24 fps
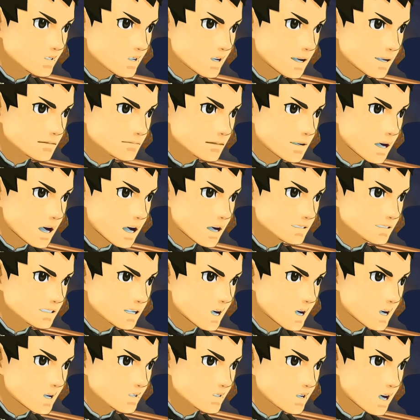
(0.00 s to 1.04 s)
The
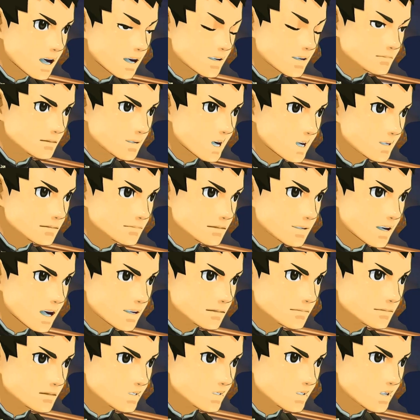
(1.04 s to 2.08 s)
undercover detective who attended
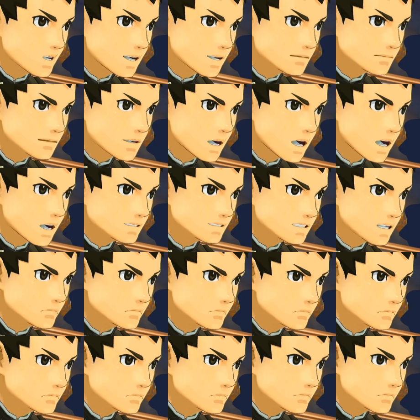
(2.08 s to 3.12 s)
the Redheaded League's
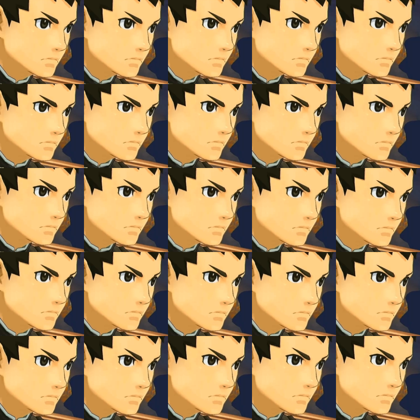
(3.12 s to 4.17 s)
enrollment on the day in
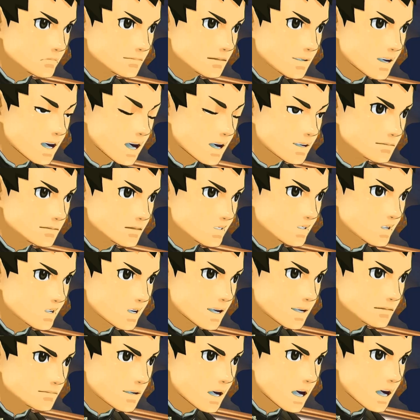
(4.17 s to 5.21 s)
question
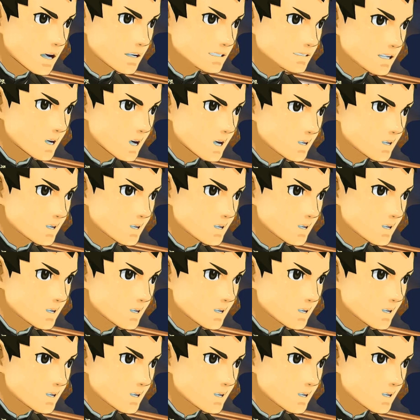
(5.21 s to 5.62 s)
was the real